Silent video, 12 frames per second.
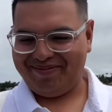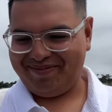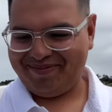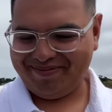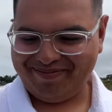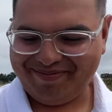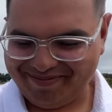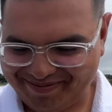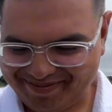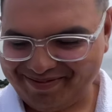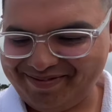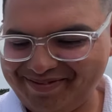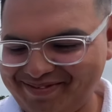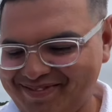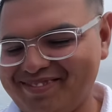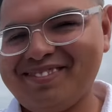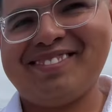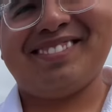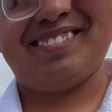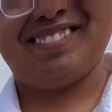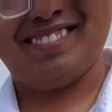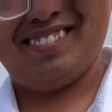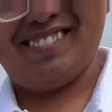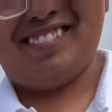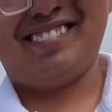This is Eliv. There we go. Wait.